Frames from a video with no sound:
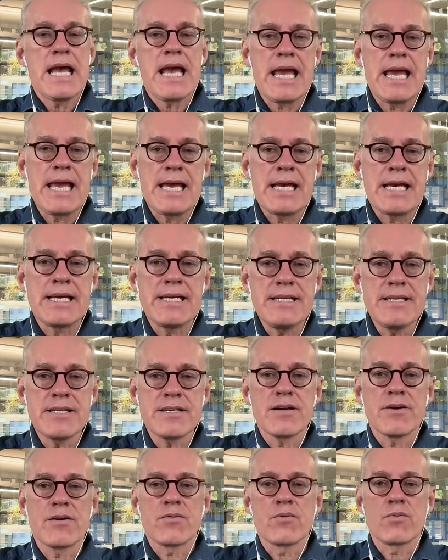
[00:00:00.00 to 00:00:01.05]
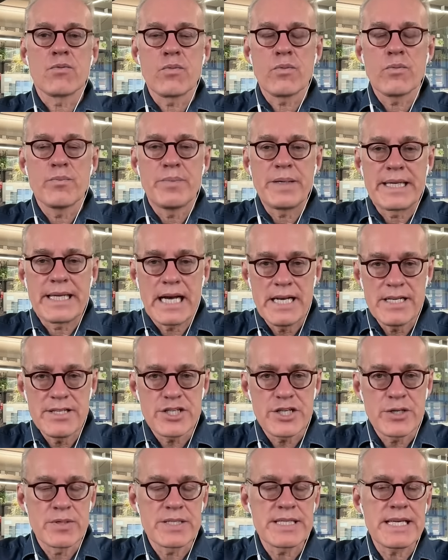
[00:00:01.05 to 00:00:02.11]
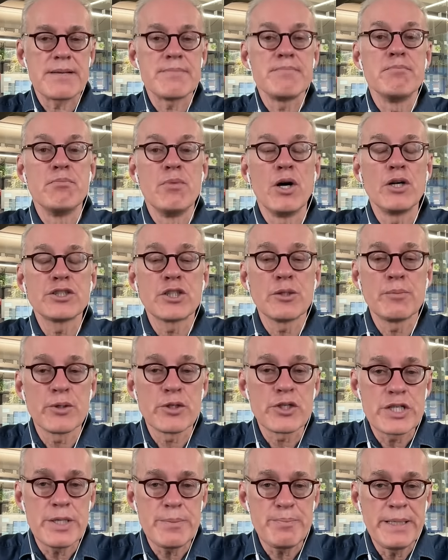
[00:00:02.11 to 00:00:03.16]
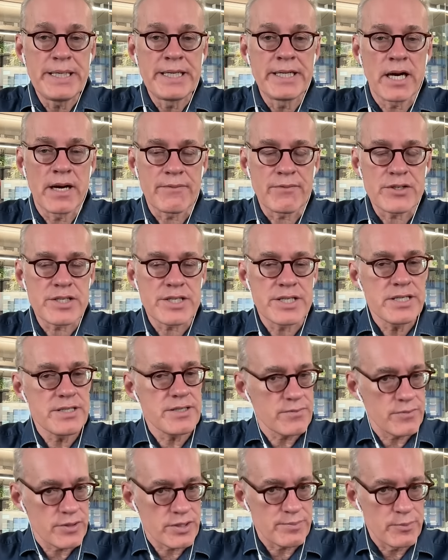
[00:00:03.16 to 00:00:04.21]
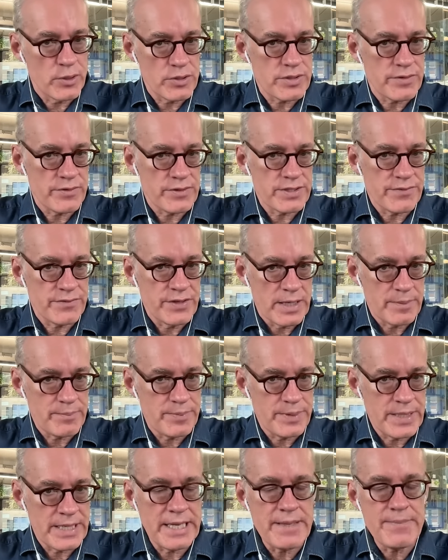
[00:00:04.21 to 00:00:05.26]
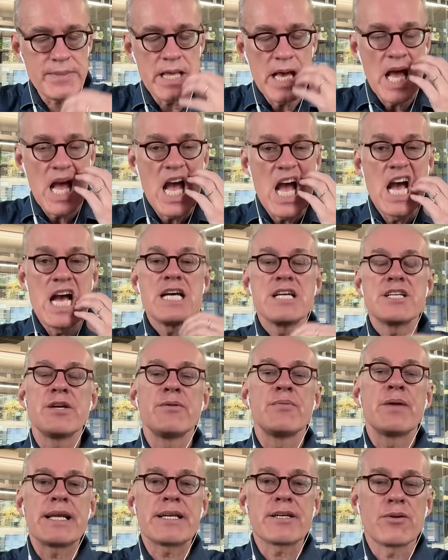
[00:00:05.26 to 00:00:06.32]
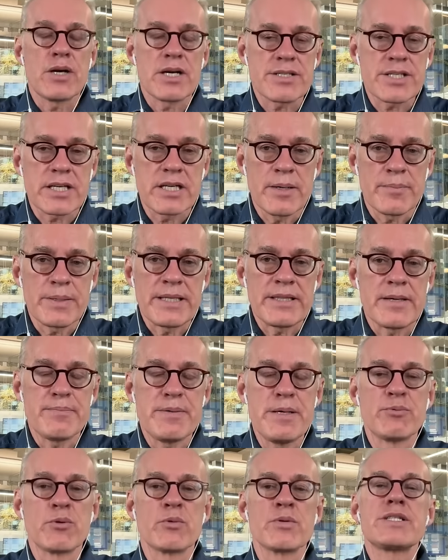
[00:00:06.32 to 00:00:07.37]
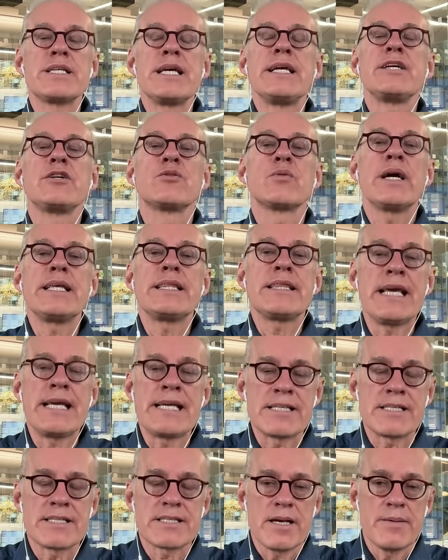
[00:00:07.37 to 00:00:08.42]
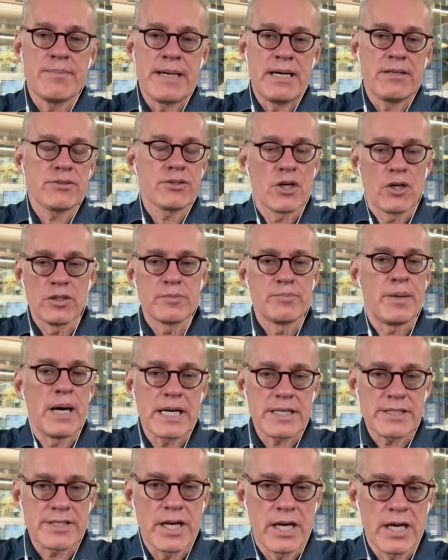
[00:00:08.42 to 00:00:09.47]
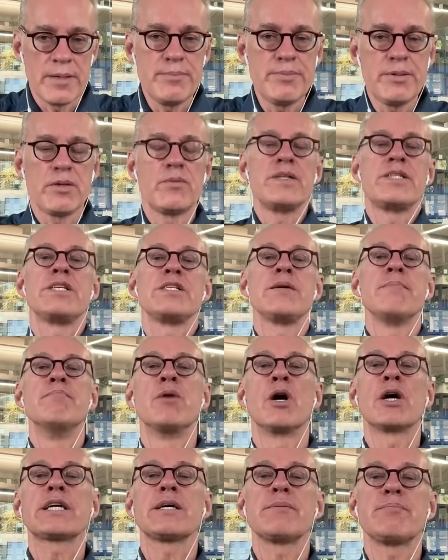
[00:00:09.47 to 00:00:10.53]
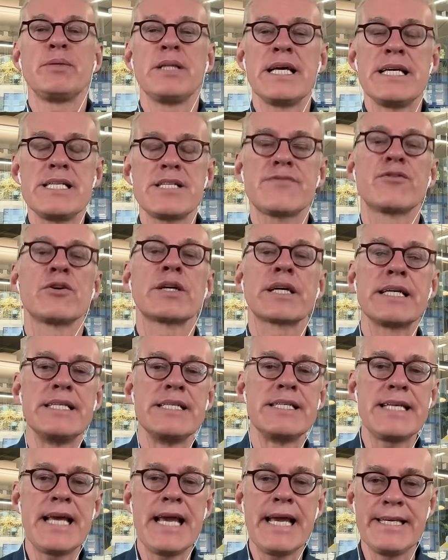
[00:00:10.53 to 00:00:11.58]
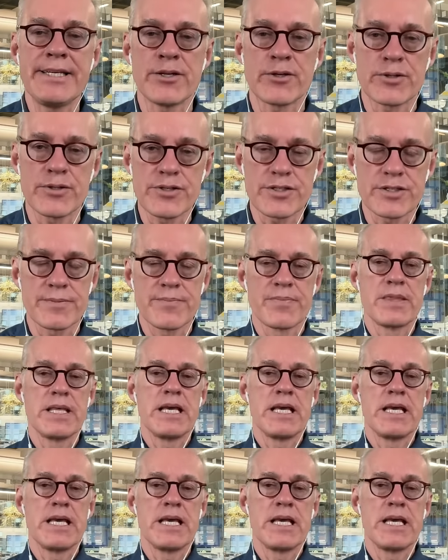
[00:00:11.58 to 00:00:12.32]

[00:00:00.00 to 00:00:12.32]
And because she was at multiple shipping conferences, which most of us have not been at, she ran across a company that people were saying great things about called Box Hub, which is a marketplace for containers